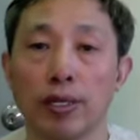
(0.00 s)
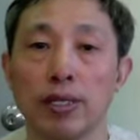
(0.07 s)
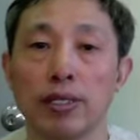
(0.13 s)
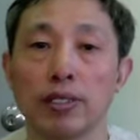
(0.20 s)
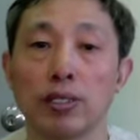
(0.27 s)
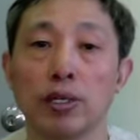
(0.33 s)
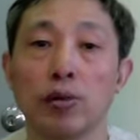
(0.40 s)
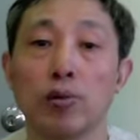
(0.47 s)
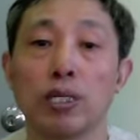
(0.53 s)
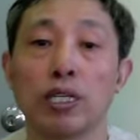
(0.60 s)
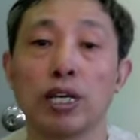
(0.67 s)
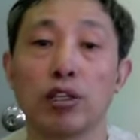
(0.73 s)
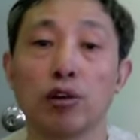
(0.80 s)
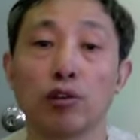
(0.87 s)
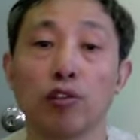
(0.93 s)
So when
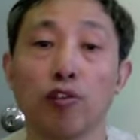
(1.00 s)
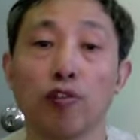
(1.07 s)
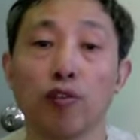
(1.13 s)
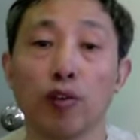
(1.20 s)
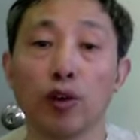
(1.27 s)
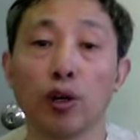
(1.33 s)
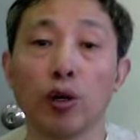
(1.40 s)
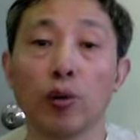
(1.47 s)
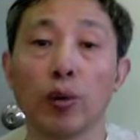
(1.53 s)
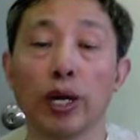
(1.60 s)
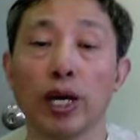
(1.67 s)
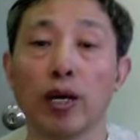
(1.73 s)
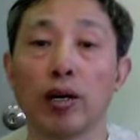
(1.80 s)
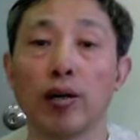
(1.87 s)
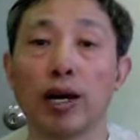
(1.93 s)
they don't flow
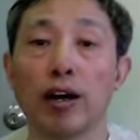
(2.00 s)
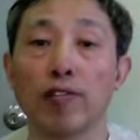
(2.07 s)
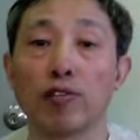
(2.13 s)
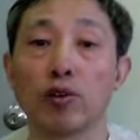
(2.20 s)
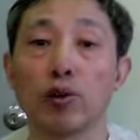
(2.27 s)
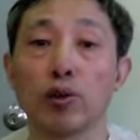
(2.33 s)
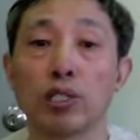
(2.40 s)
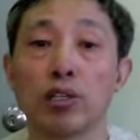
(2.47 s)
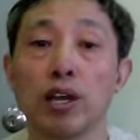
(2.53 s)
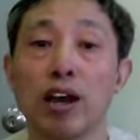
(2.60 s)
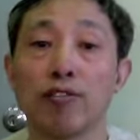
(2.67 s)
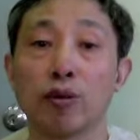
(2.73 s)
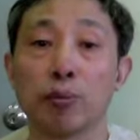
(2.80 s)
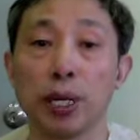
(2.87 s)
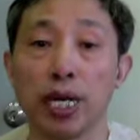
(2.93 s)
well, of course you
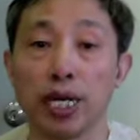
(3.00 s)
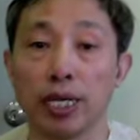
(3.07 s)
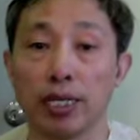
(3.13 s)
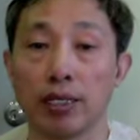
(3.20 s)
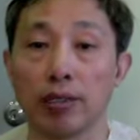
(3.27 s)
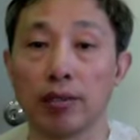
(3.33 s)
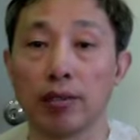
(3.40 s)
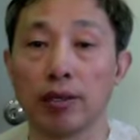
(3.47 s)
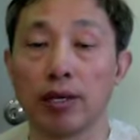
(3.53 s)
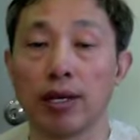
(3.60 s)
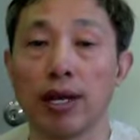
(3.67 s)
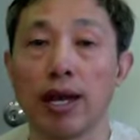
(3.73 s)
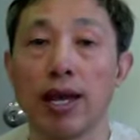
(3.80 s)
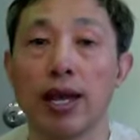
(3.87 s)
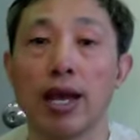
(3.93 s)
have a pain,
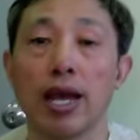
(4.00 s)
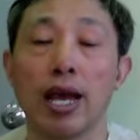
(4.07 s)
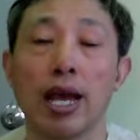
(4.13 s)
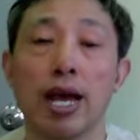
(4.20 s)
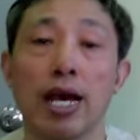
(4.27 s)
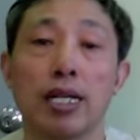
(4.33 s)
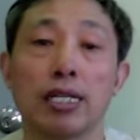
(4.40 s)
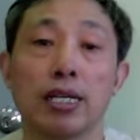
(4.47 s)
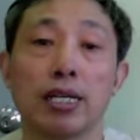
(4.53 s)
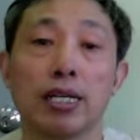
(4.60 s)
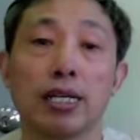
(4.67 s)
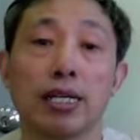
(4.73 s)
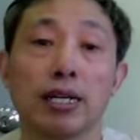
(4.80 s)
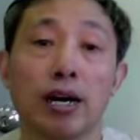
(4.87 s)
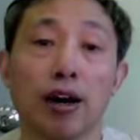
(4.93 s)
and
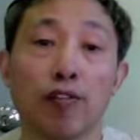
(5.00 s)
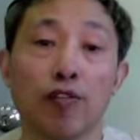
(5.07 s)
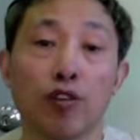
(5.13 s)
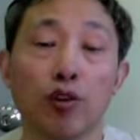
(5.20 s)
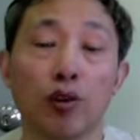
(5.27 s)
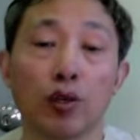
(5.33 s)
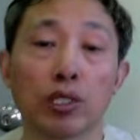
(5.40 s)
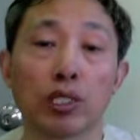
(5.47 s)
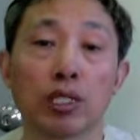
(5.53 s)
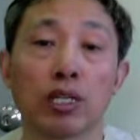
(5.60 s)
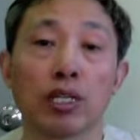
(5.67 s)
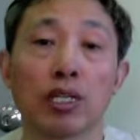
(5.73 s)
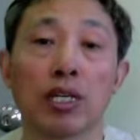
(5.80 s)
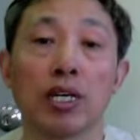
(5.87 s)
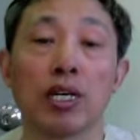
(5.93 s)
of course,
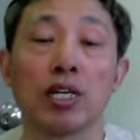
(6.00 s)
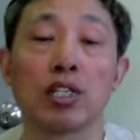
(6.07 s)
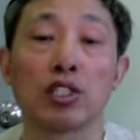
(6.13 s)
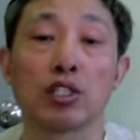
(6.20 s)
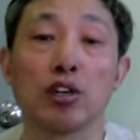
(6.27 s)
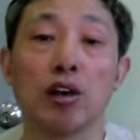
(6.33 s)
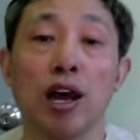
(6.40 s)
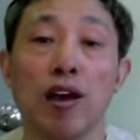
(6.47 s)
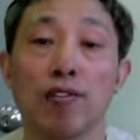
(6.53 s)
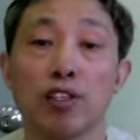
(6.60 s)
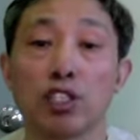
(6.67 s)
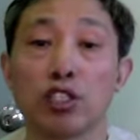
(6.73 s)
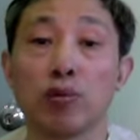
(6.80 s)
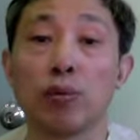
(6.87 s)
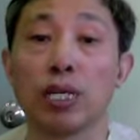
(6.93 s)
so you have
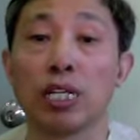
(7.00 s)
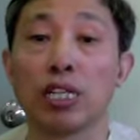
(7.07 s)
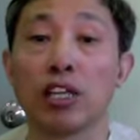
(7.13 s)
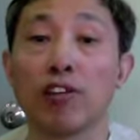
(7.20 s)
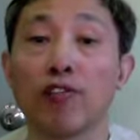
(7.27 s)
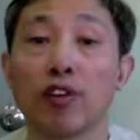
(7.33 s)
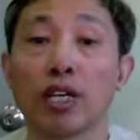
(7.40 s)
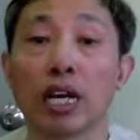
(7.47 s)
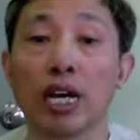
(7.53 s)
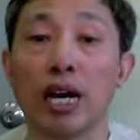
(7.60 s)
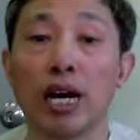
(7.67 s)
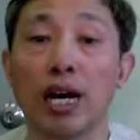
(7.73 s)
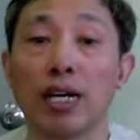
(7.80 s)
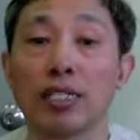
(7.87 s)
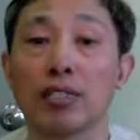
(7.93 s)
so many different
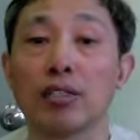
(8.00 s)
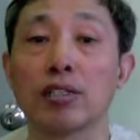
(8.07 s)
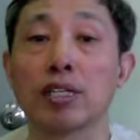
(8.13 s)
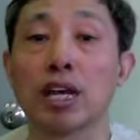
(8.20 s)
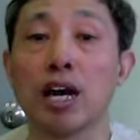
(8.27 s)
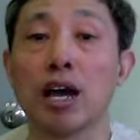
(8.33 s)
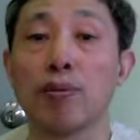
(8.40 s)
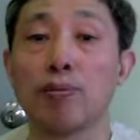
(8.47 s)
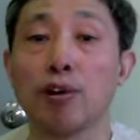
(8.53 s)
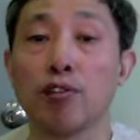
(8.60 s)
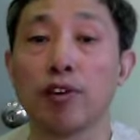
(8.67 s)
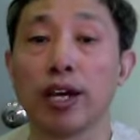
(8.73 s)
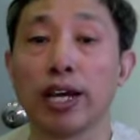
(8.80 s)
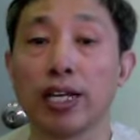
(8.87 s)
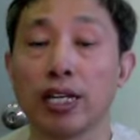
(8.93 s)
kind of type of
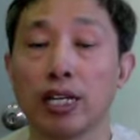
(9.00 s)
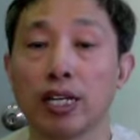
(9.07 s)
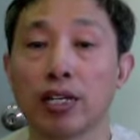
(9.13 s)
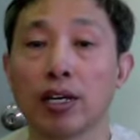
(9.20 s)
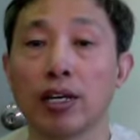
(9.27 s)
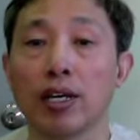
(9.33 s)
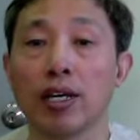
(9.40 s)
a headache.